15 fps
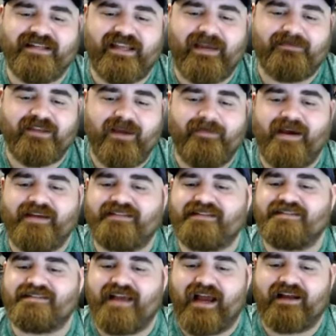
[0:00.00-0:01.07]
Game Time has
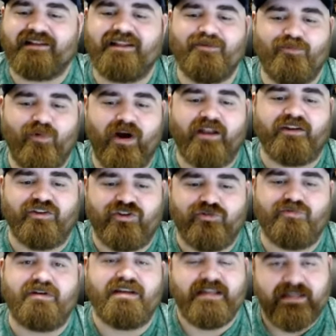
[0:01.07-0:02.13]
exactly what you
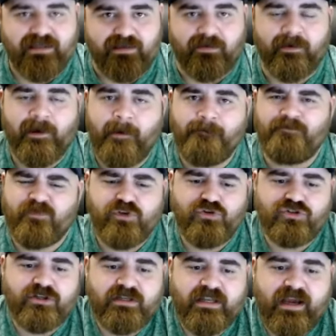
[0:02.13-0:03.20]
need. You
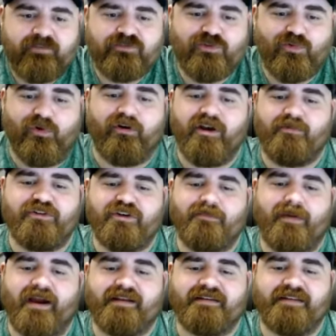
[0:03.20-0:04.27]
shouldn't have to worry when you're
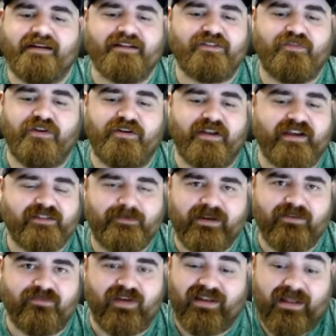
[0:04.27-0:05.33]
buying tickets for your next big
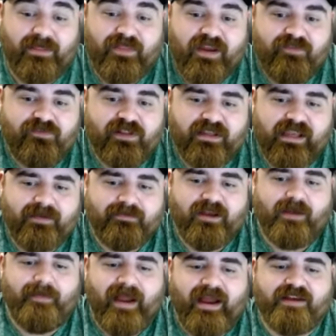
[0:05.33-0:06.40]
event. And thankfully, Game
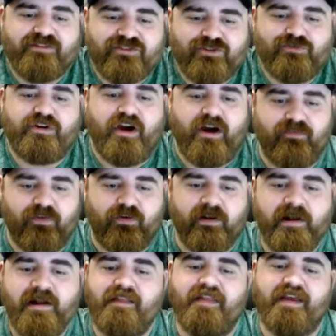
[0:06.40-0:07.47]
Time has you covered.
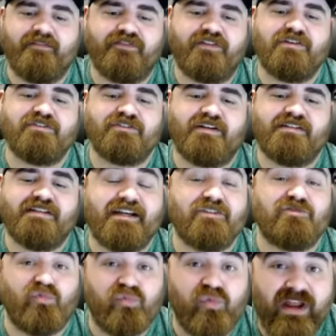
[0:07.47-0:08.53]
They have deals on
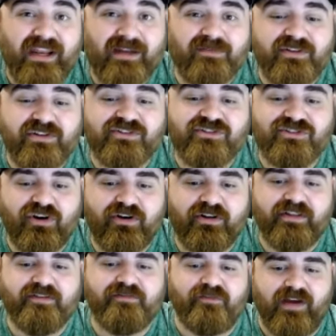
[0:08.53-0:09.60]
tickets right up to the start of
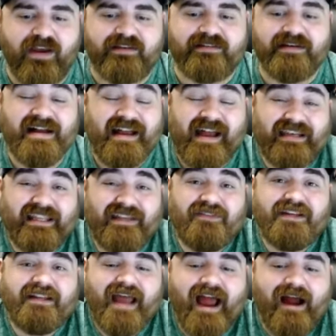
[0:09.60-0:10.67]
the event and
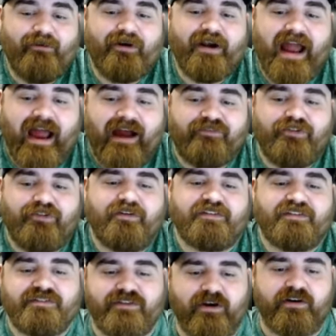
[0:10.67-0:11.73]
even an hour after it
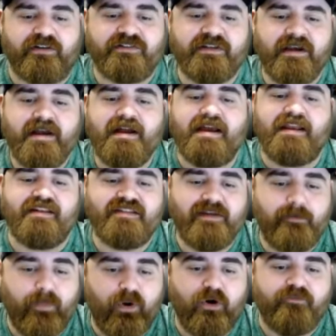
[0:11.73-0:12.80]
starts. It is the
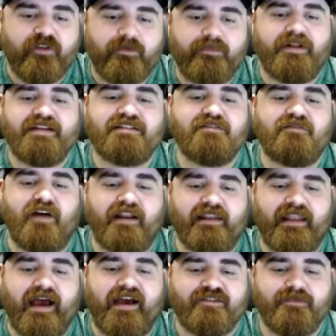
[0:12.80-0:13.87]
perfect place to find
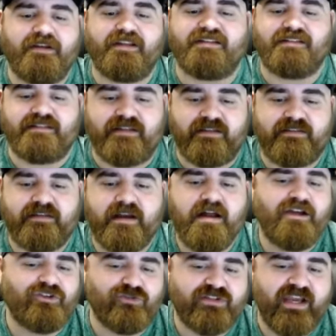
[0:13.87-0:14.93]
last minute seats.
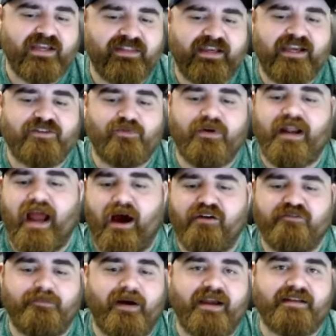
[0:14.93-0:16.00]
So take the guesswork out
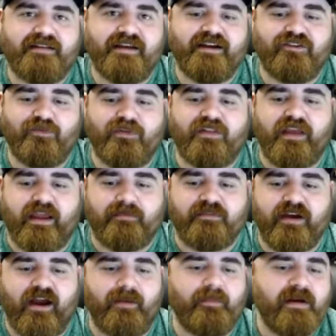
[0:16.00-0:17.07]
of buying tickets with Game
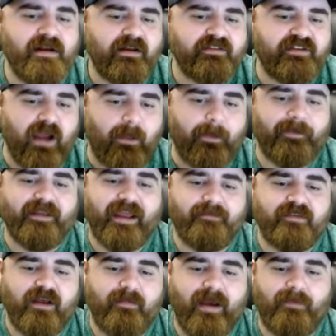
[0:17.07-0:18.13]
Time. Download the Game
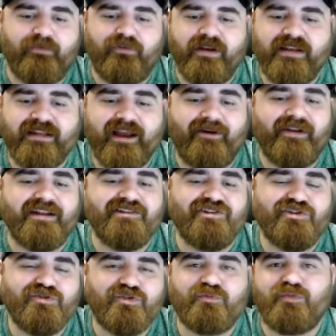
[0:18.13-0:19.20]
Time app, create an account, and
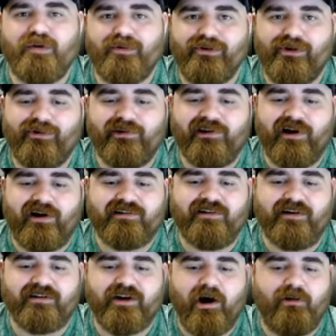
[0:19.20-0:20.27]
use promo code
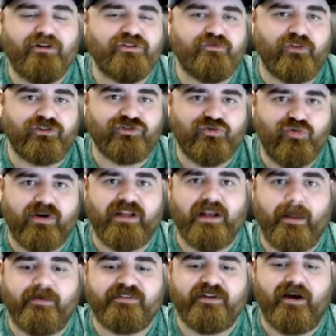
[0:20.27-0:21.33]
LockedOnCollege College for
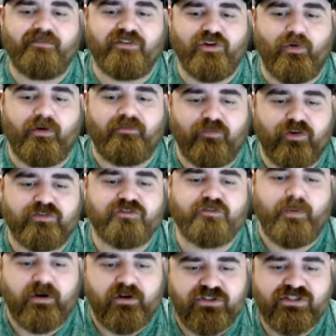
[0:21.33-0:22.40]
$20 off your first
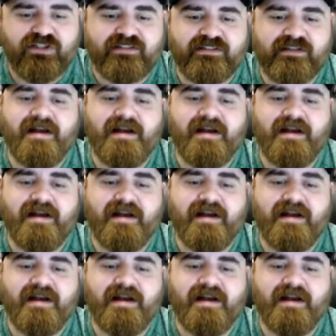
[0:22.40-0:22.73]
purchase.